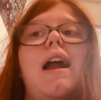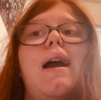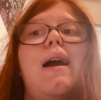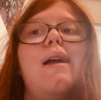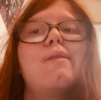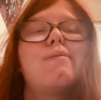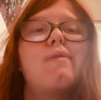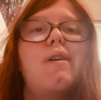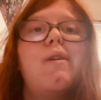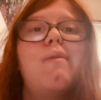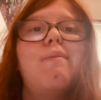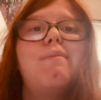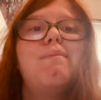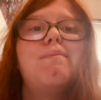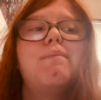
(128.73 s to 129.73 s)
I don't
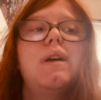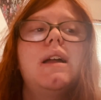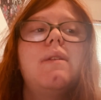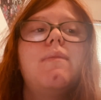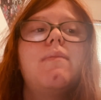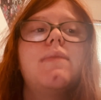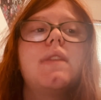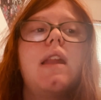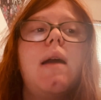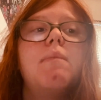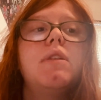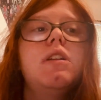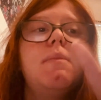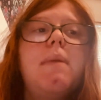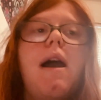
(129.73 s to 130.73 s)
know, but I'm
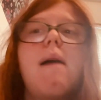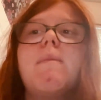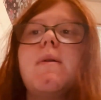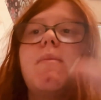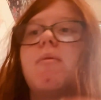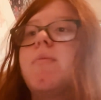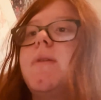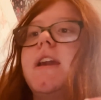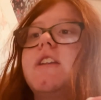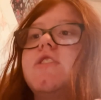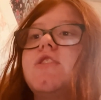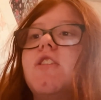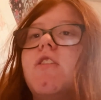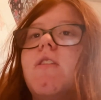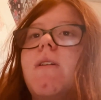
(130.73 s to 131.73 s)
gonna pop up a
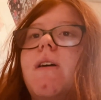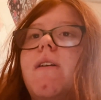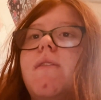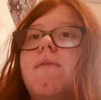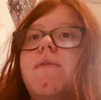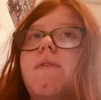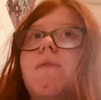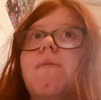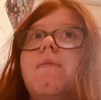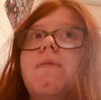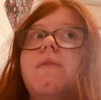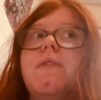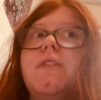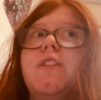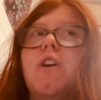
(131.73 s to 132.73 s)
picture of
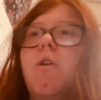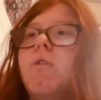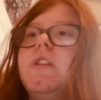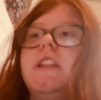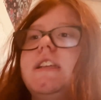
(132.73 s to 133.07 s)
the whole